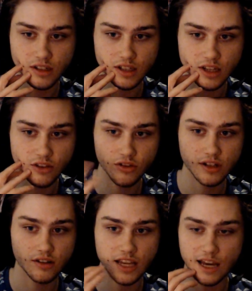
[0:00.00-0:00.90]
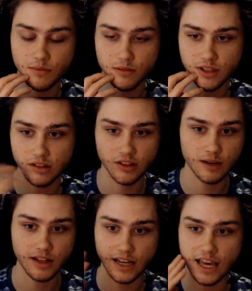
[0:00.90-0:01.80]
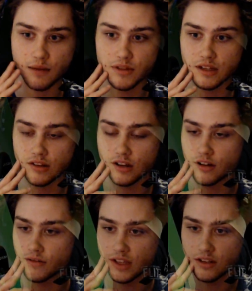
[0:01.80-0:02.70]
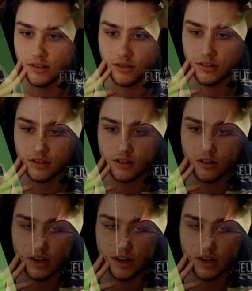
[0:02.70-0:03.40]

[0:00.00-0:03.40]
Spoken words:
it usually doesn't happen, but this time it like happened, so it was just crazy